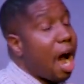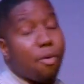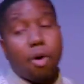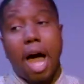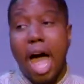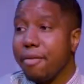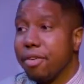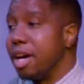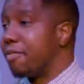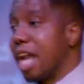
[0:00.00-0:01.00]
I won't
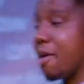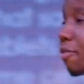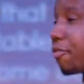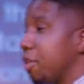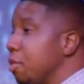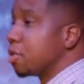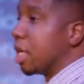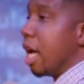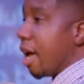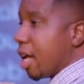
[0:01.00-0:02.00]
have enough. And I refuse,